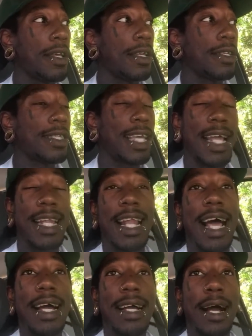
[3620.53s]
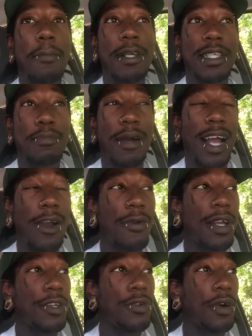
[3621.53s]
saying that I, I'm
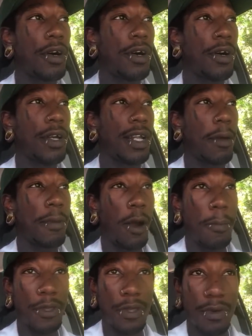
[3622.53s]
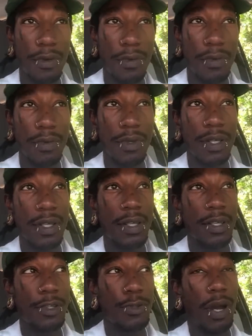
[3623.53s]
inspiring you all and I'm helping you
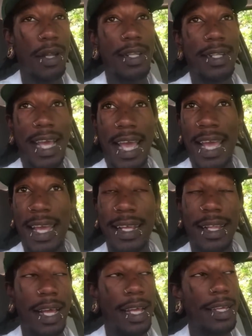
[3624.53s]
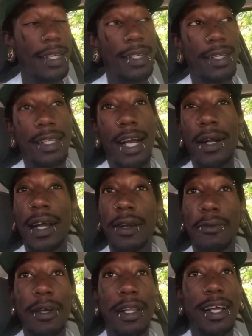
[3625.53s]
throughout the day. Like, y'all gotta
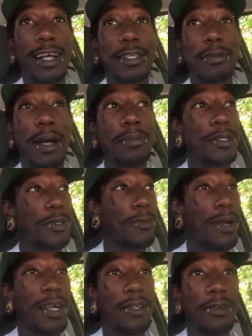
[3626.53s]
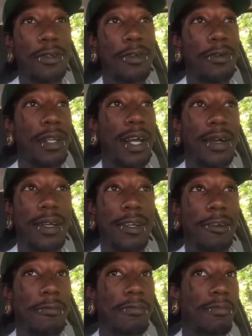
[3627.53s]
realize, man, I'm just a regular dude out here
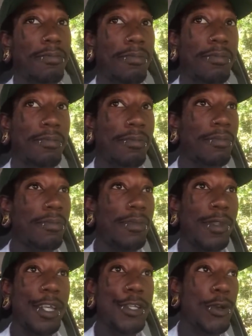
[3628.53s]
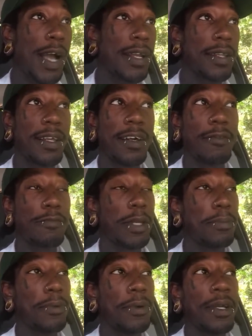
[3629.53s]
trying to love
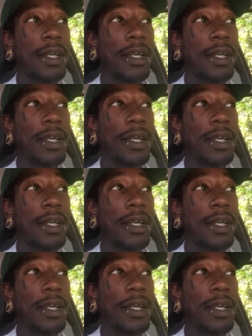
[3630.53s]
people